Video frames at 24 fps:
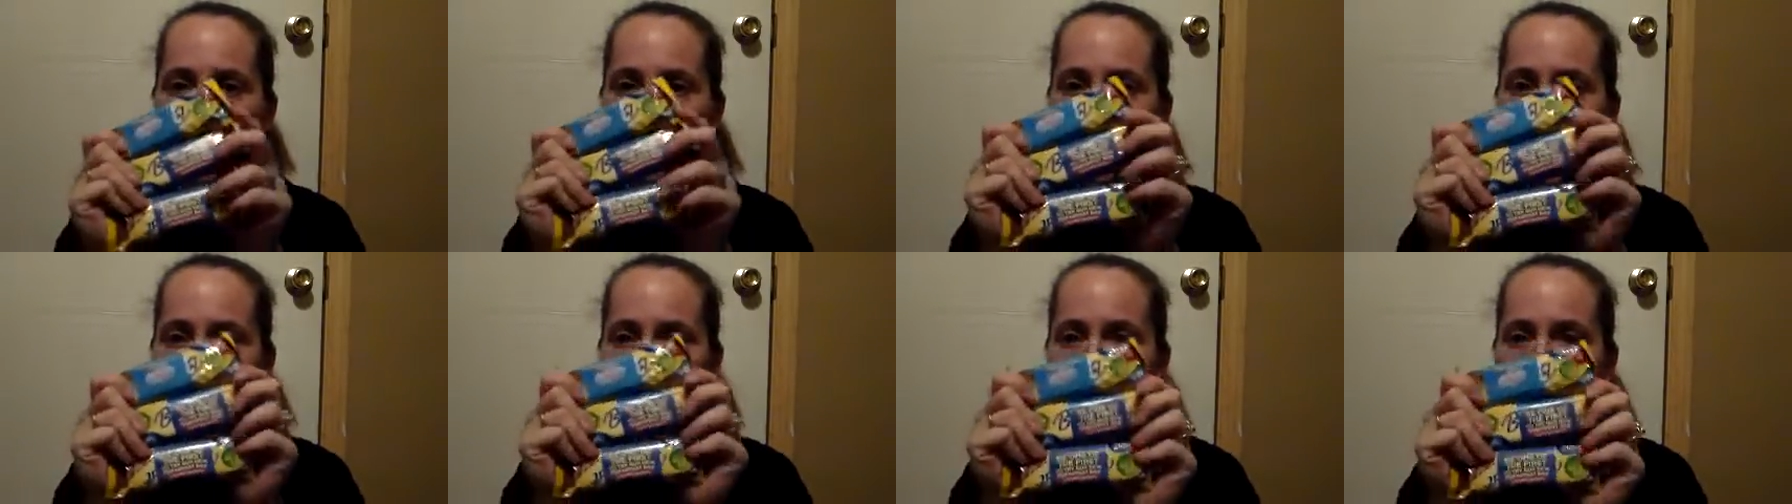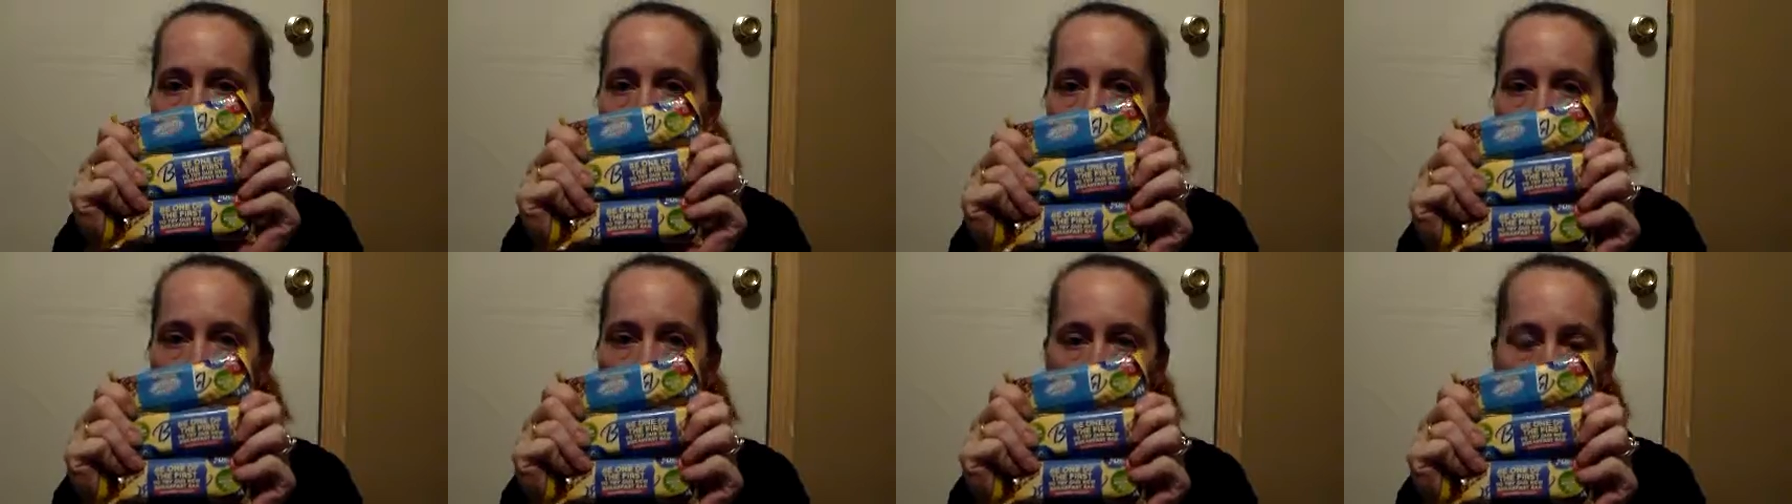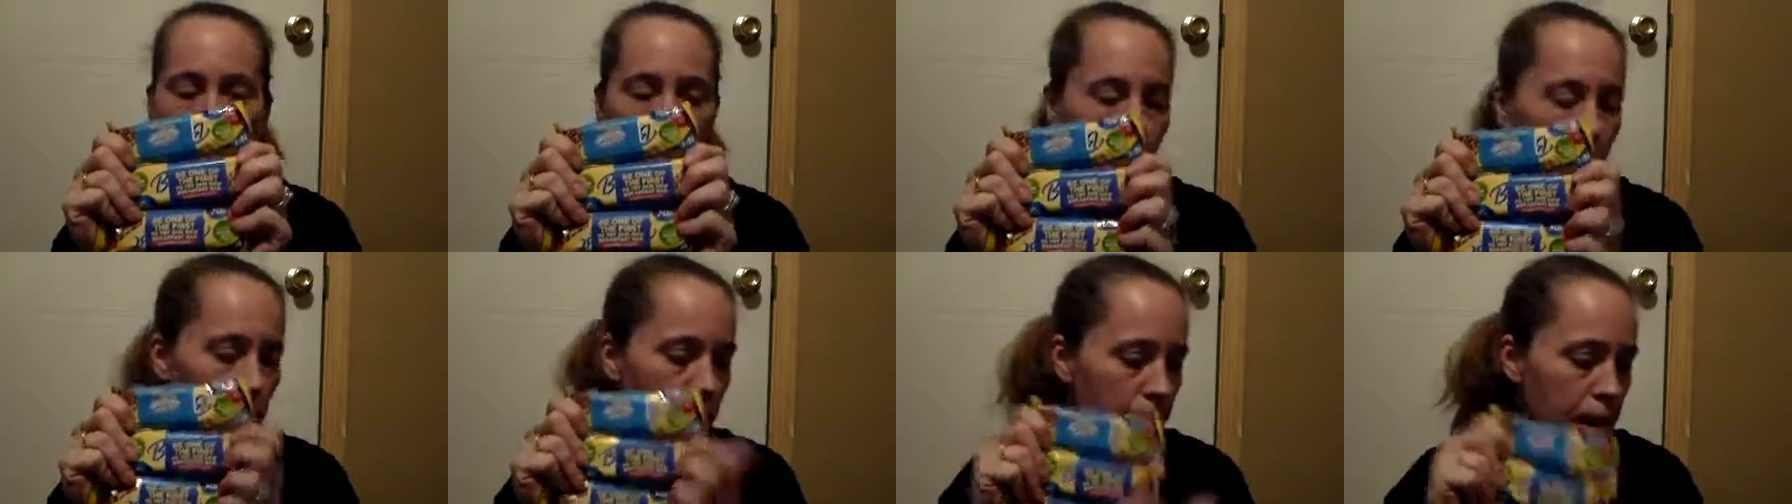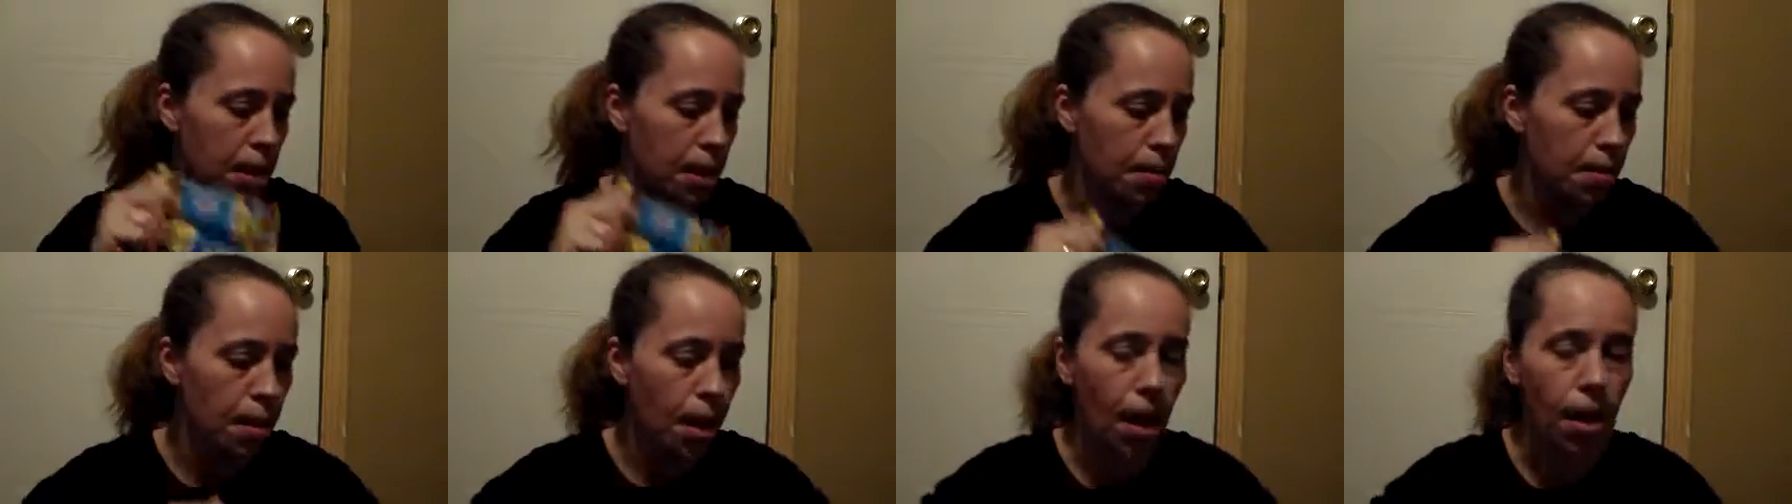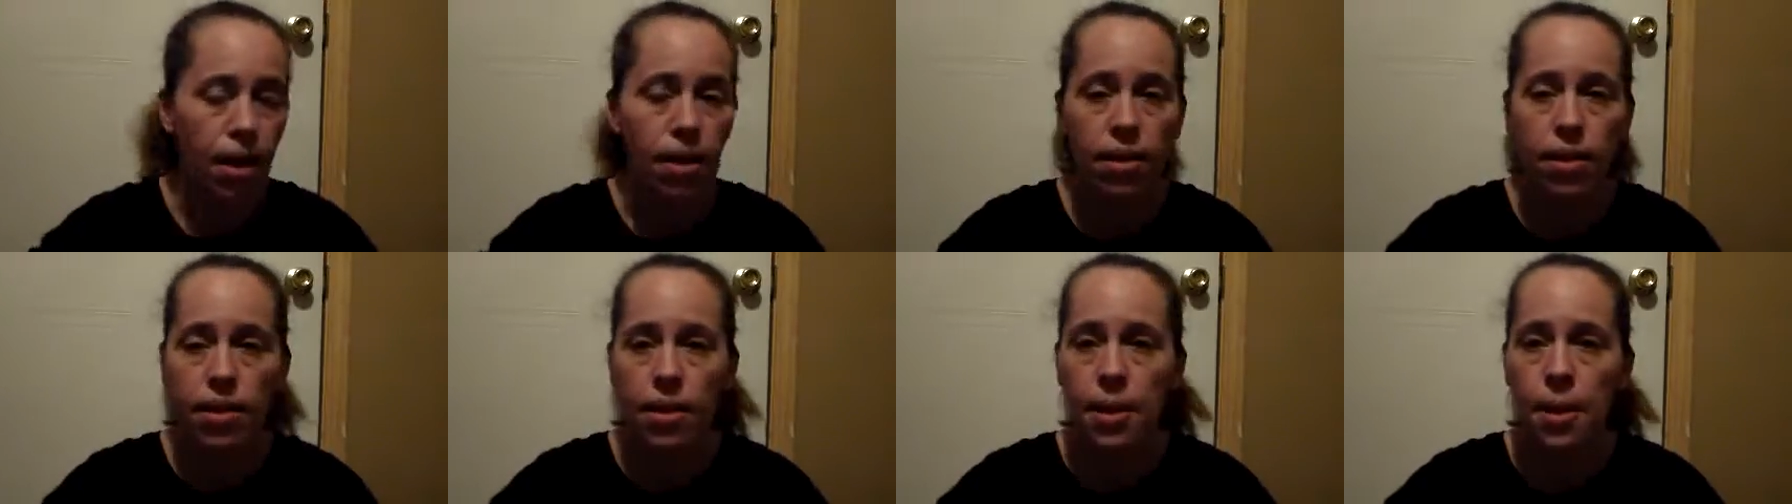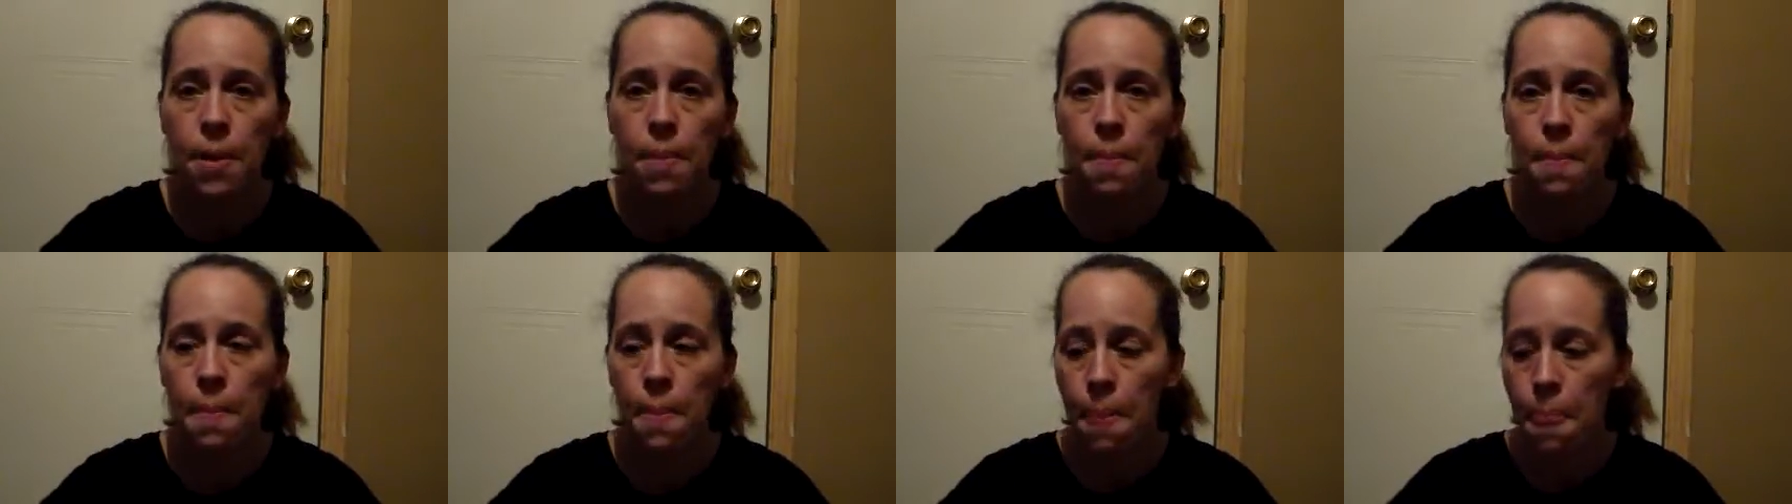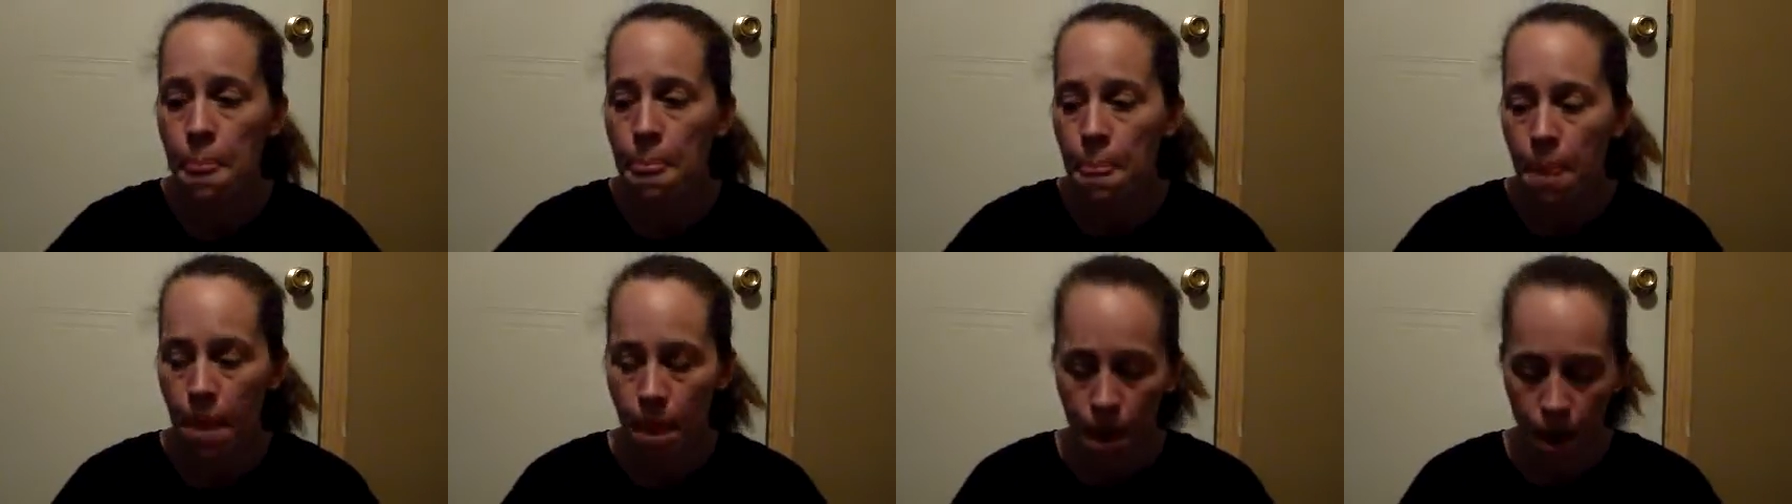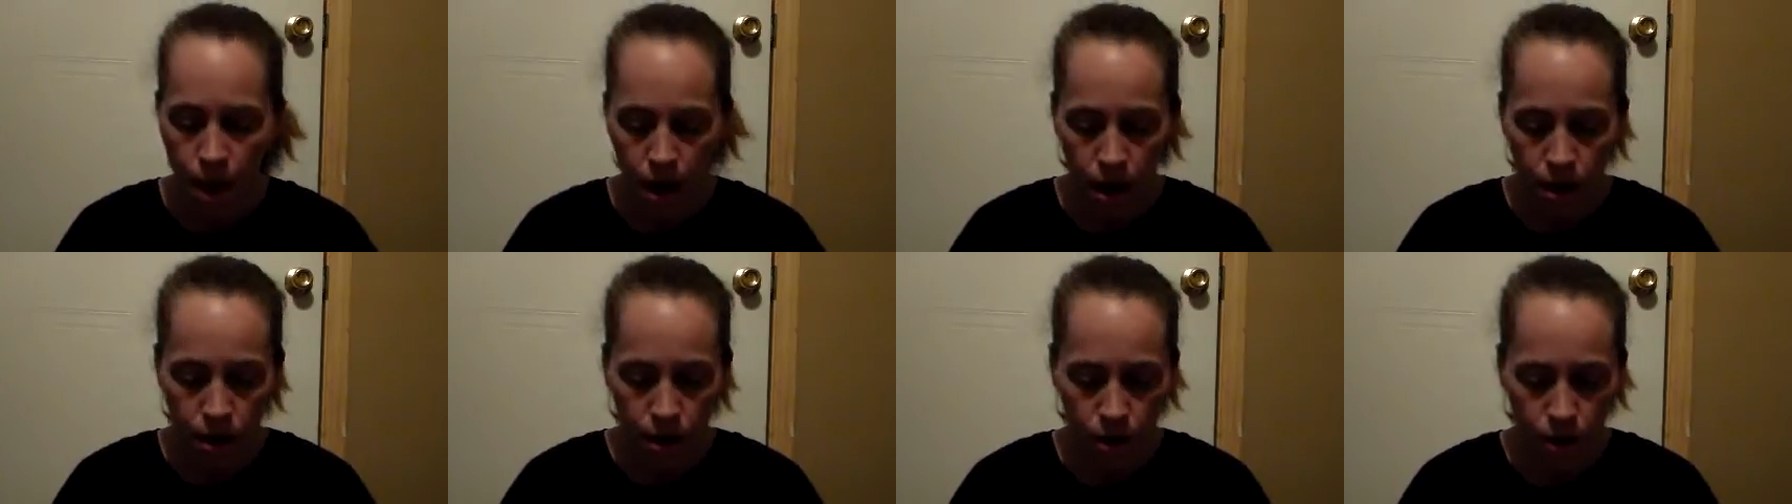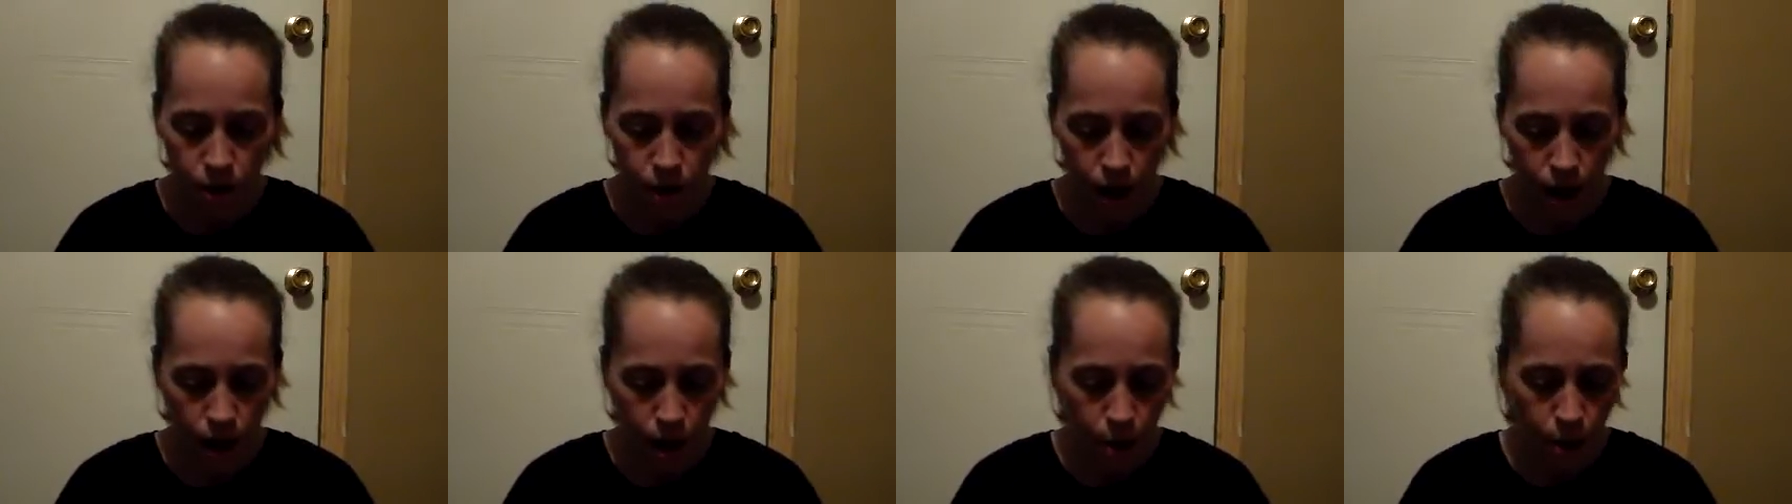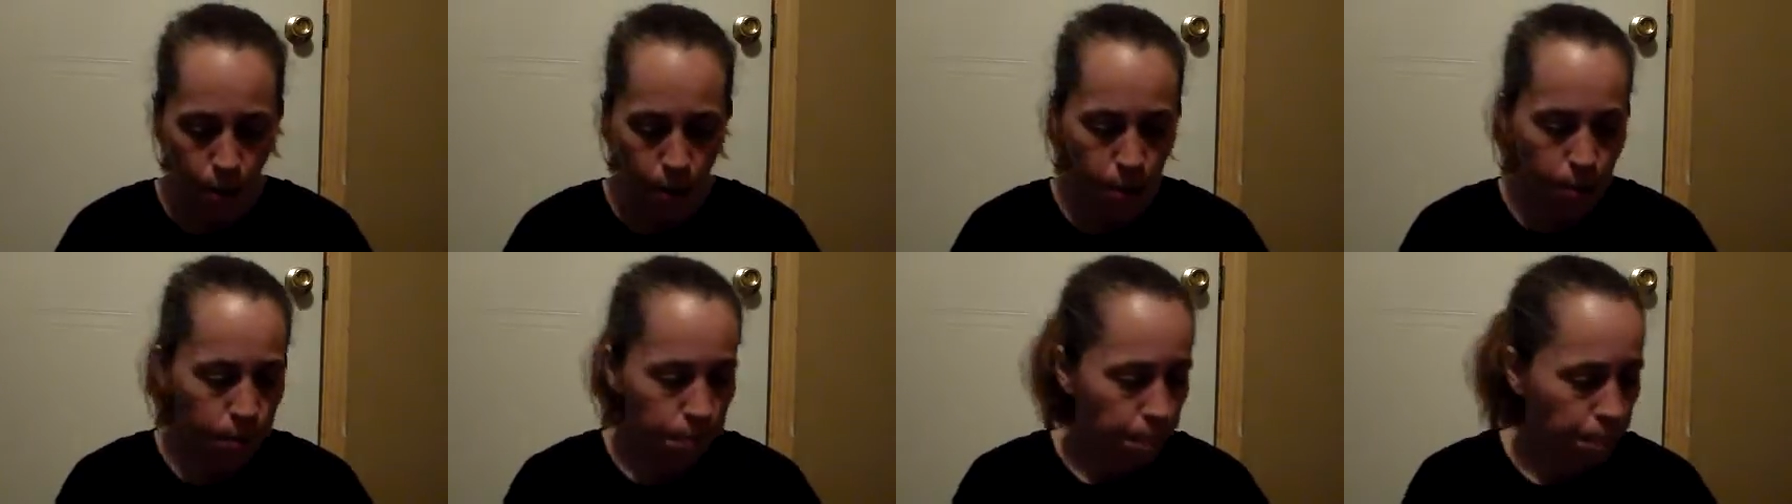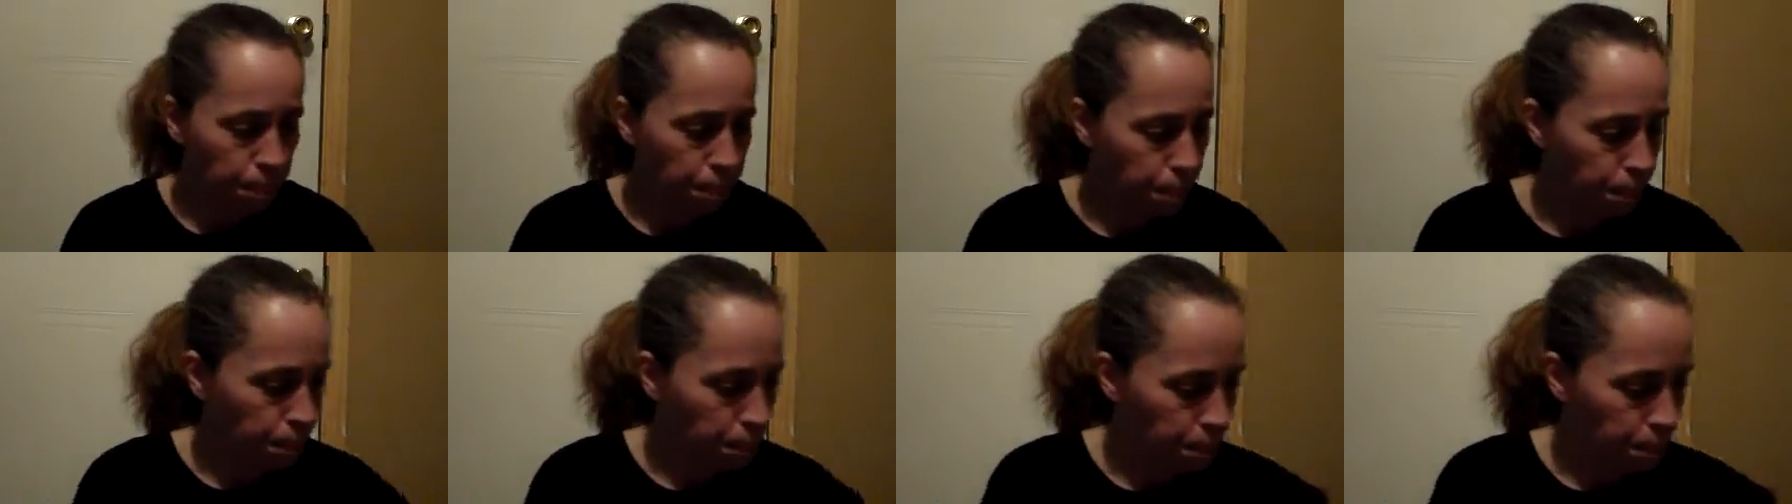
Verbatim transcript: like I said, I take them all out of the box. So,